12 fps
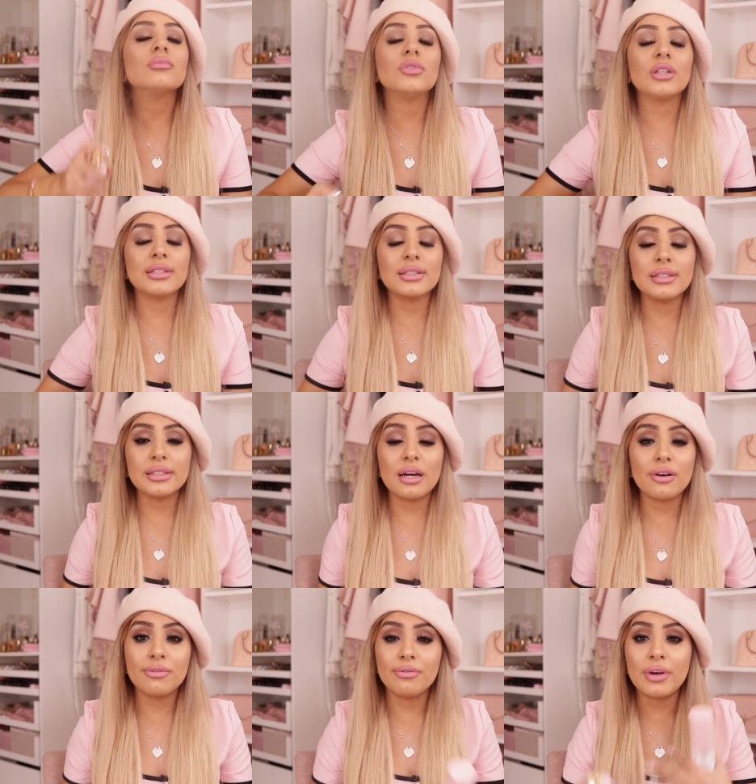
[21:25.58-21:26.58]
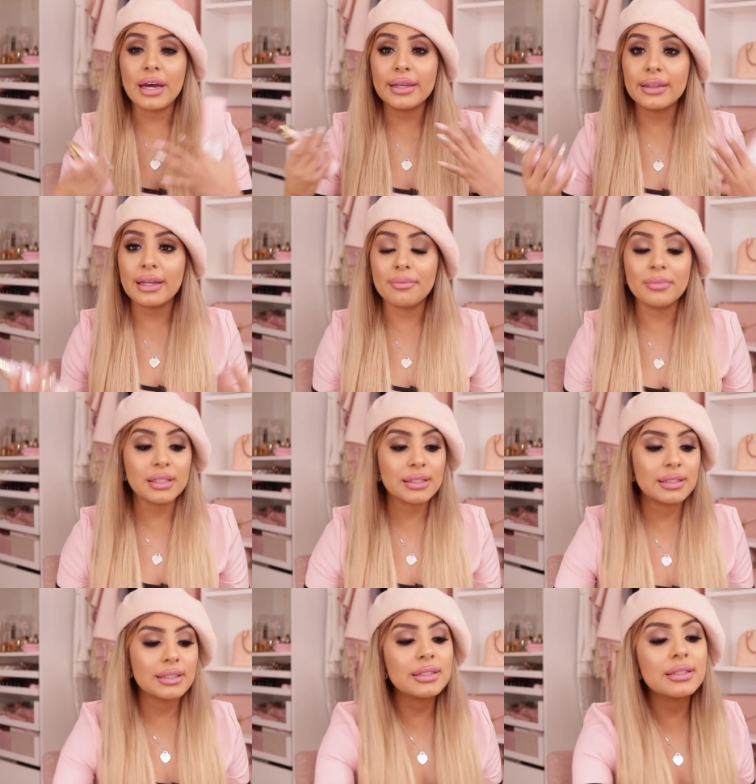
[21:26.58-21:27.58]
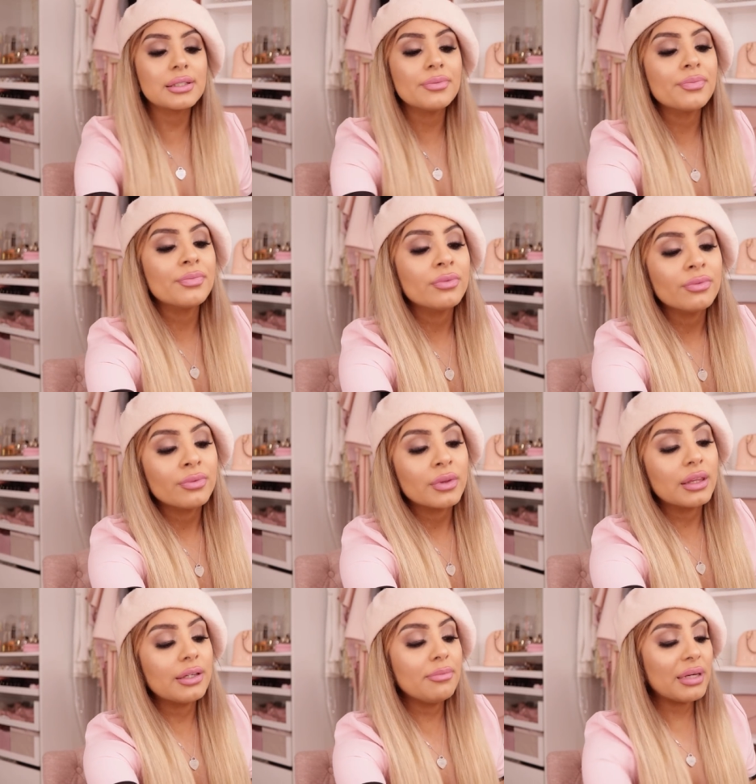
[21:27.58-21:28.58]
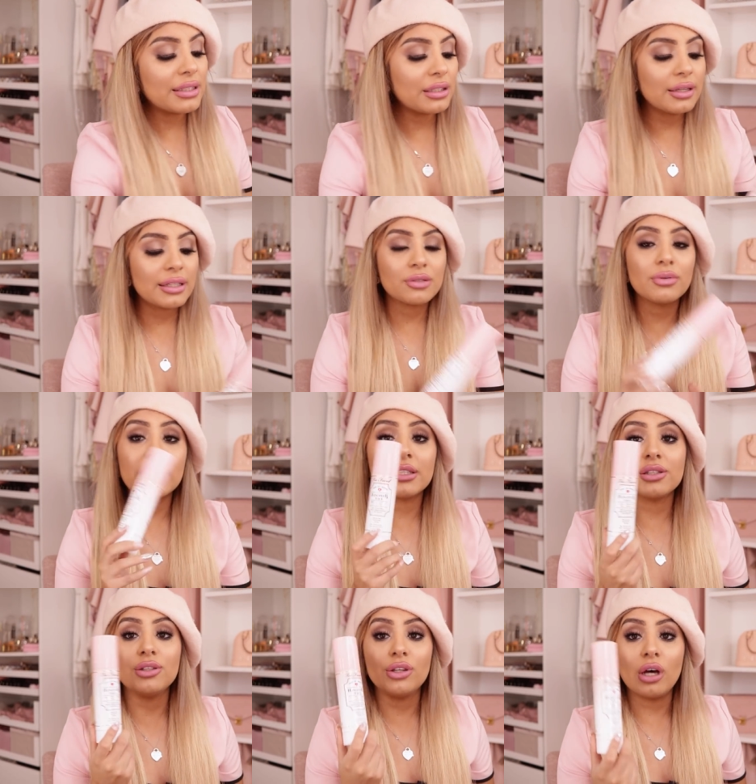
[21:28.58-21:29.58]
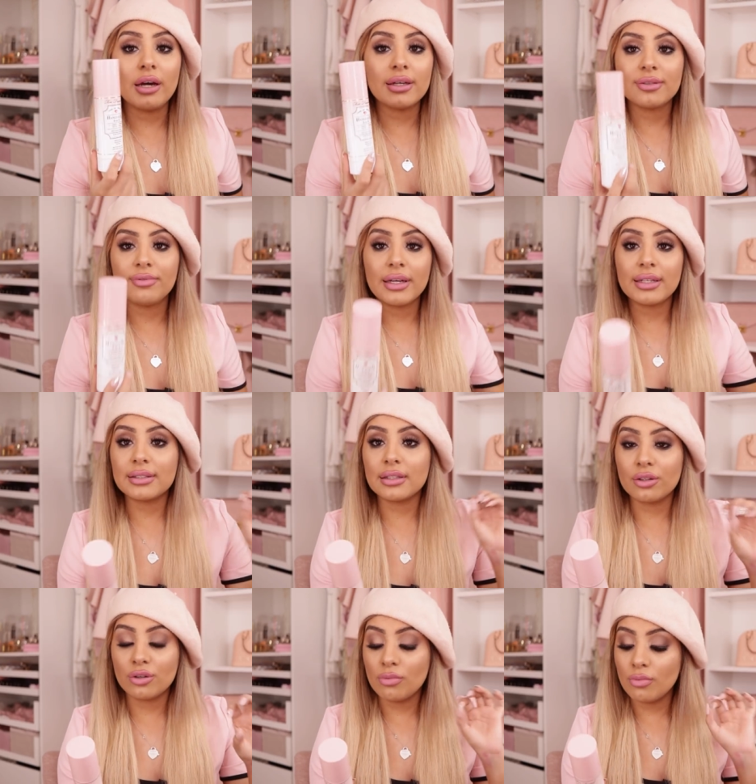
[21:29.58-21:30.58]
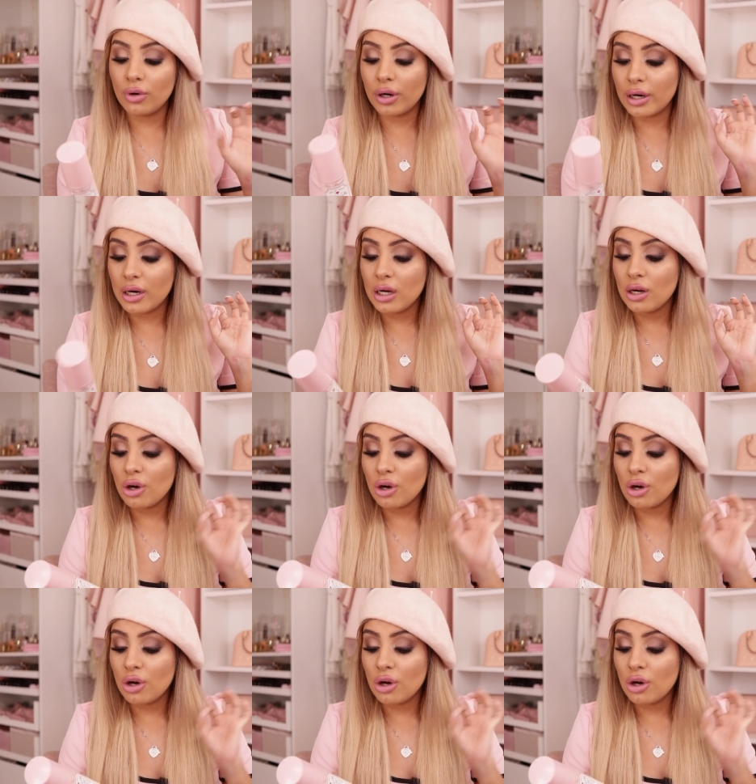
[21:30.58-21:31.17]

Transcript: you guys can see how fine that mist is. The mist on this one is not as fine. It's a little more,